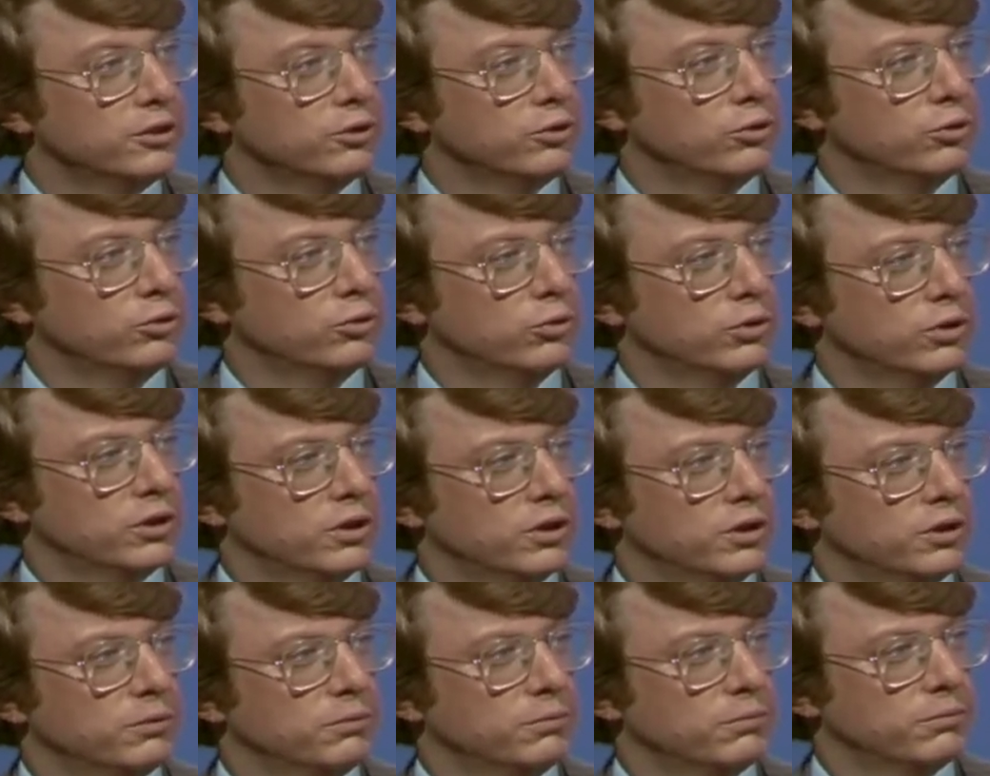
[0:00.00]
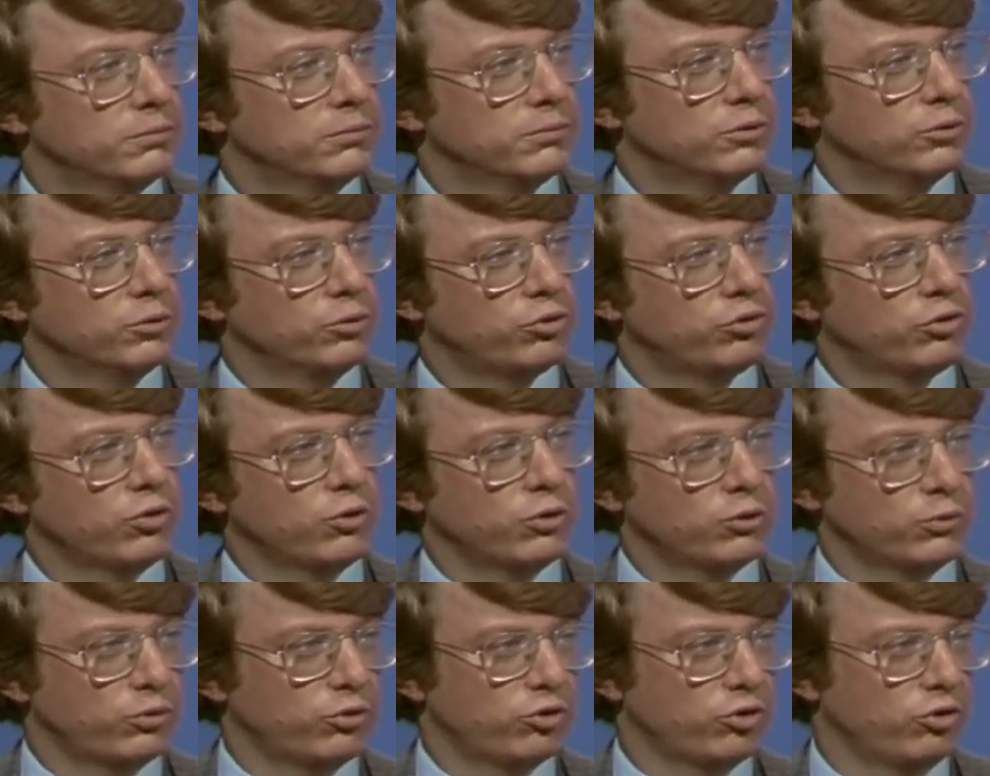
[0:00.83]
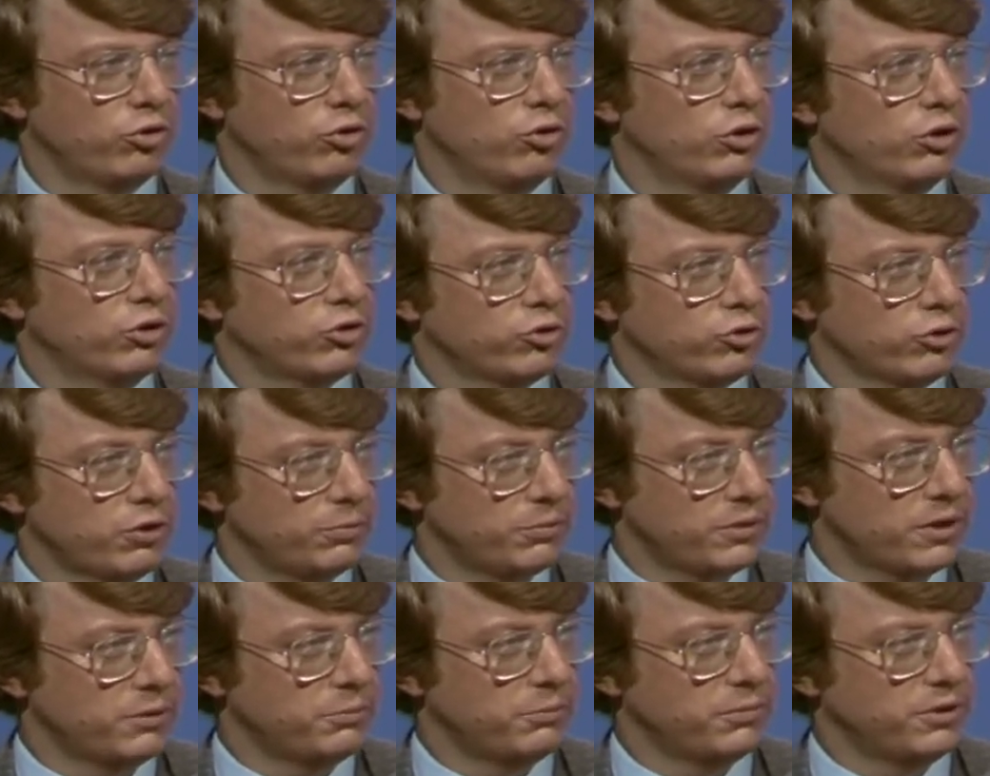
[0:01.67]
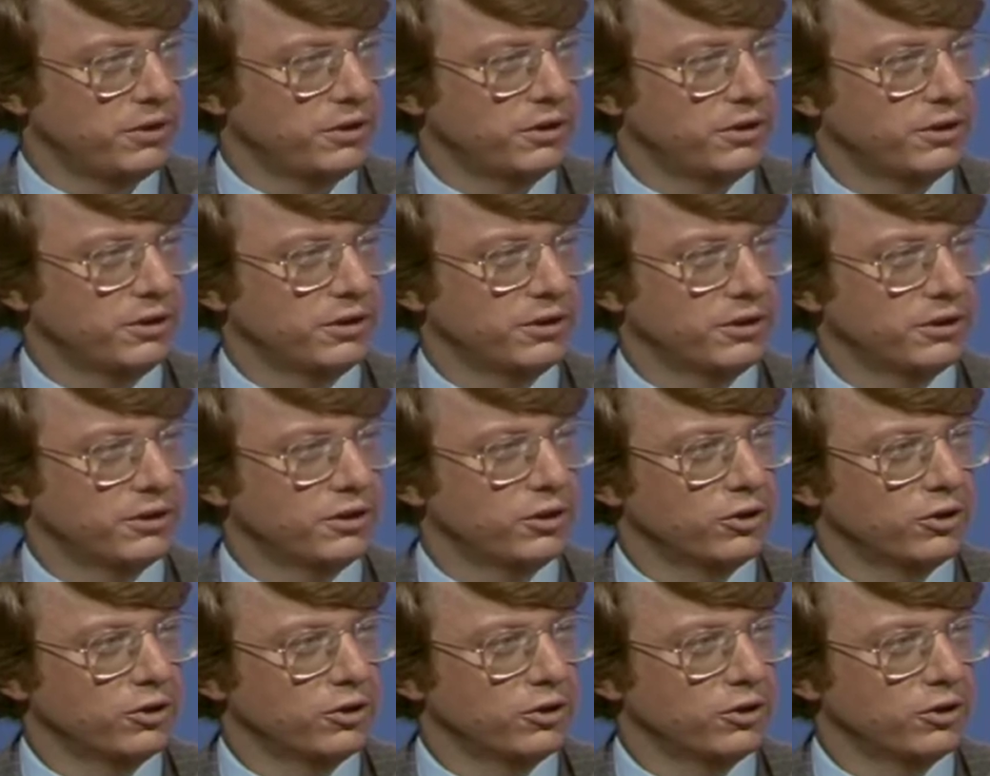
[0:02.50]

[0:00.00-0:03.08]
who, uh, whose slogan was, as long as you're up, get me a, uh,